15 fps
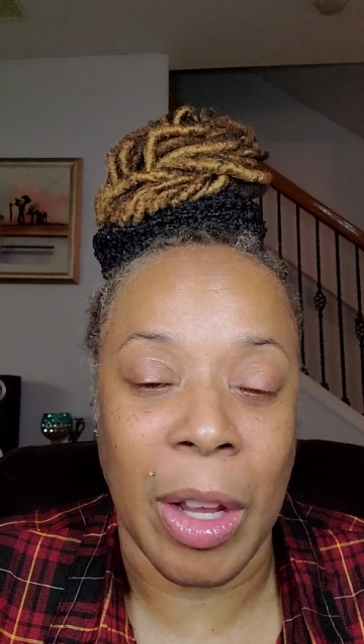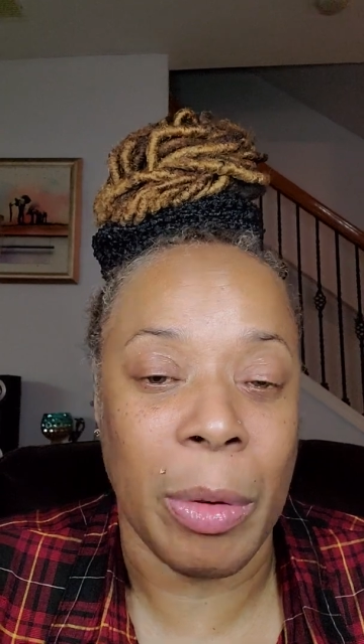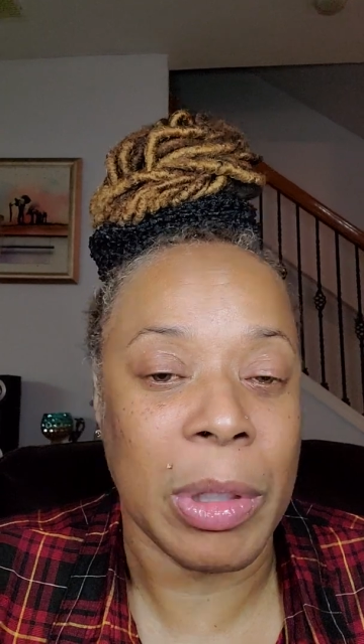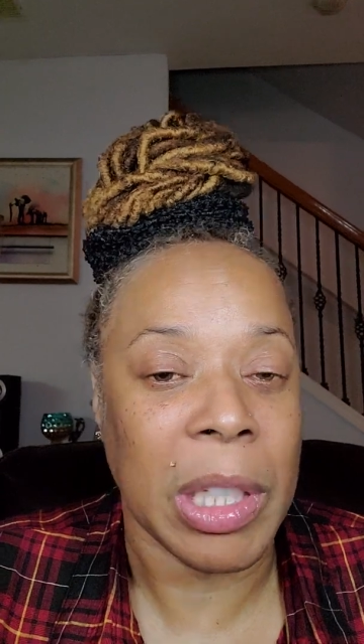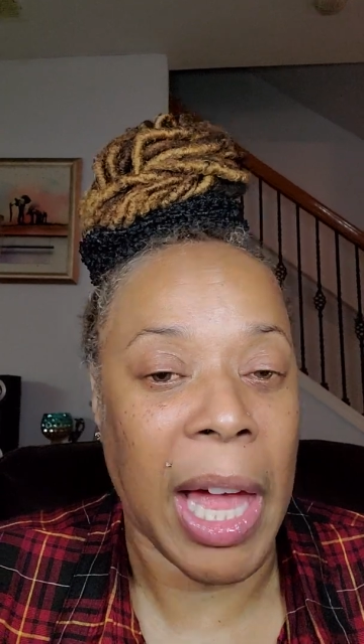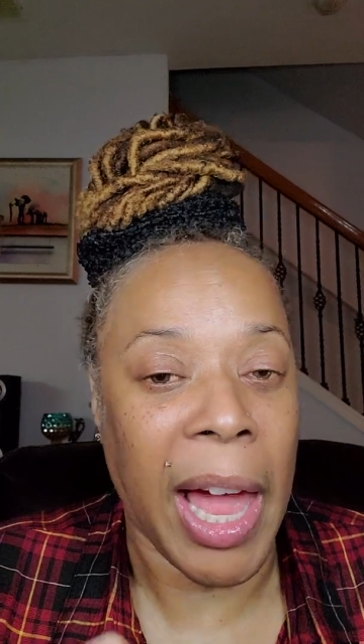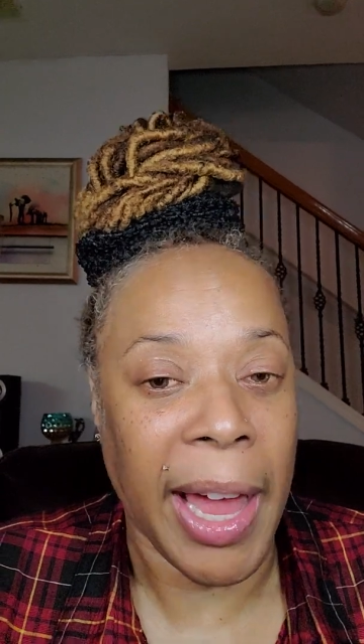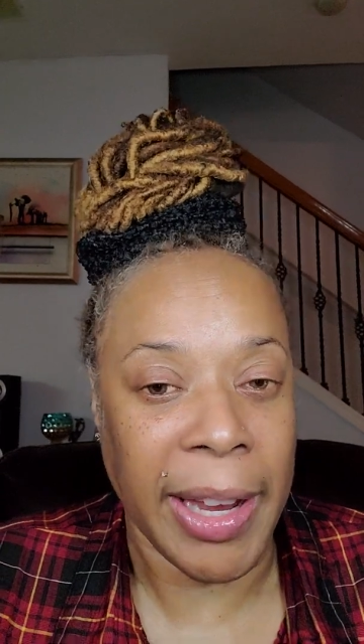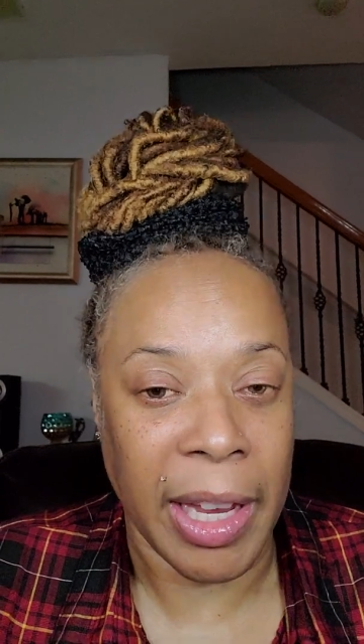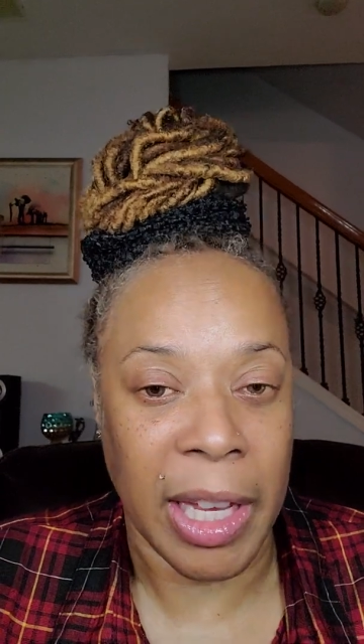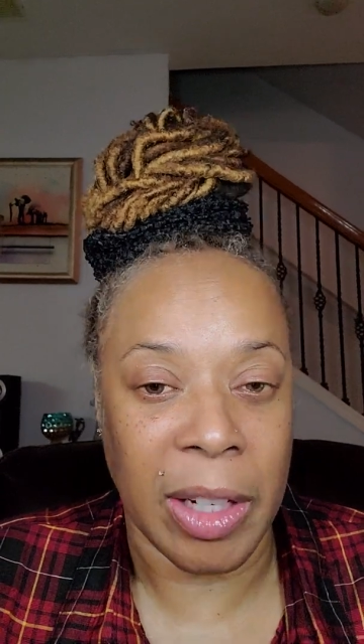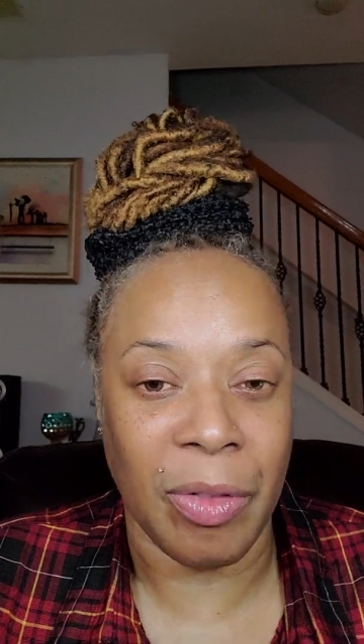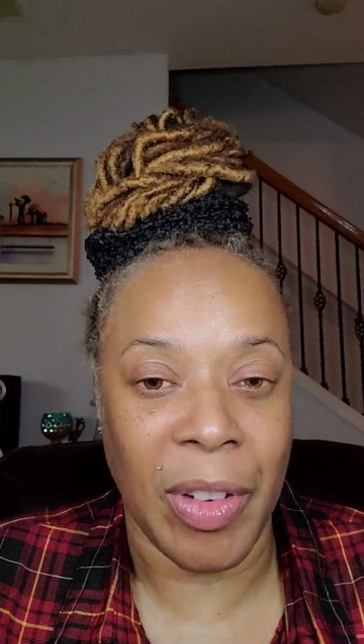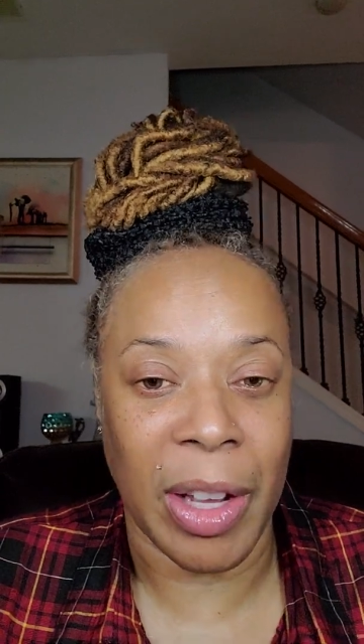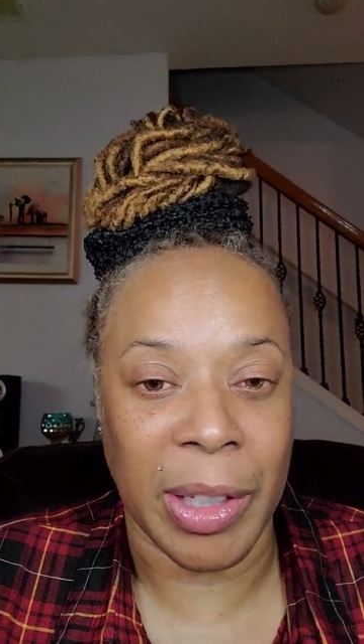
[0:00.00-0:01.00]
it was a
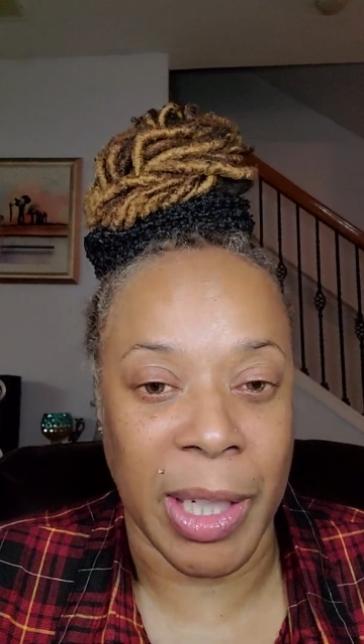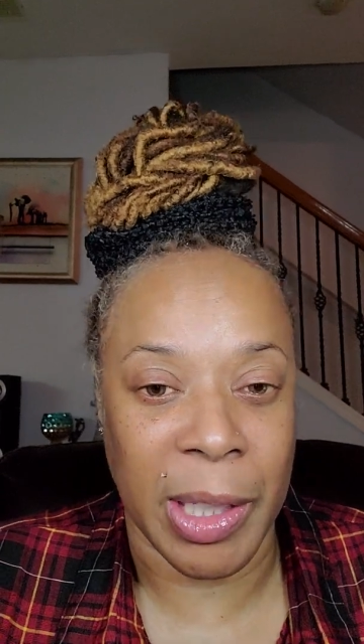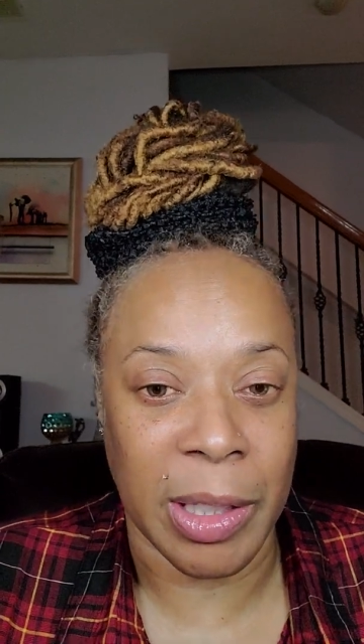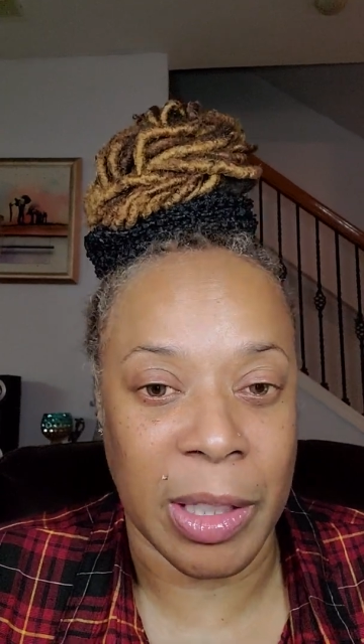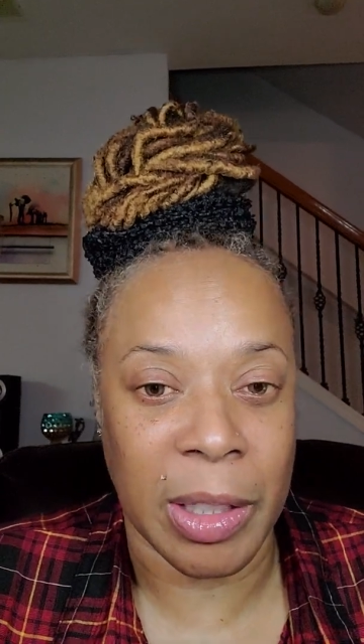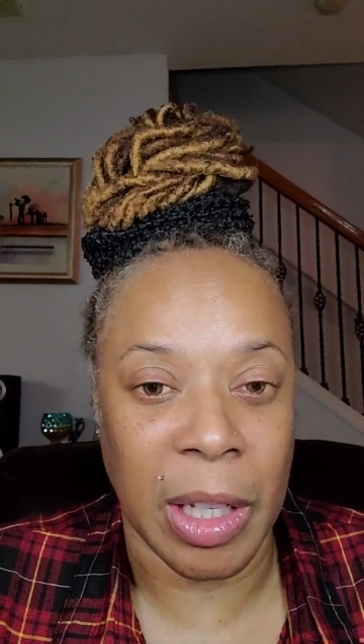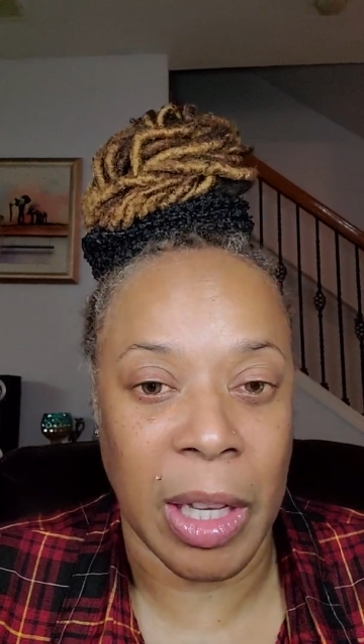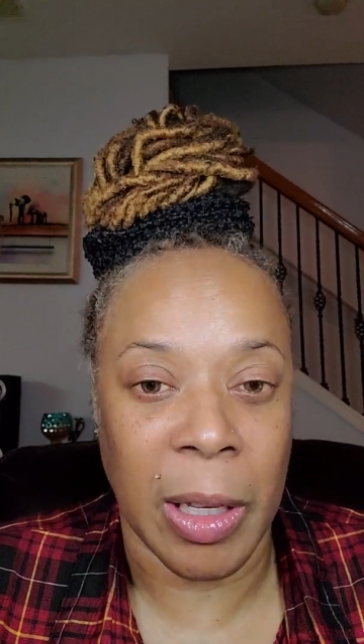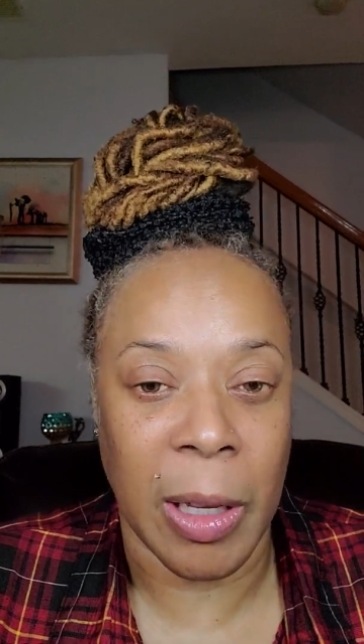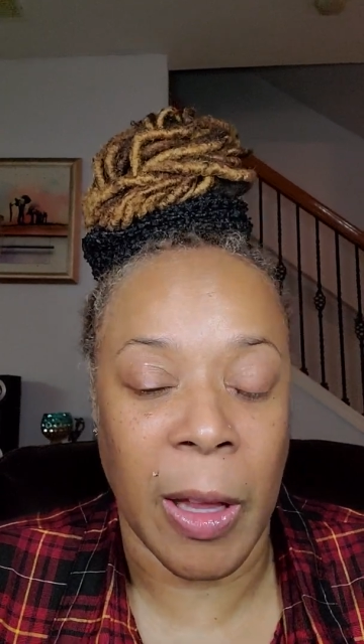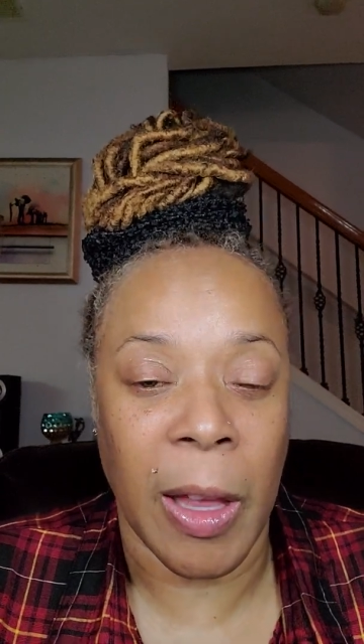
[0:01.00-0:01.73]
high-end foundation.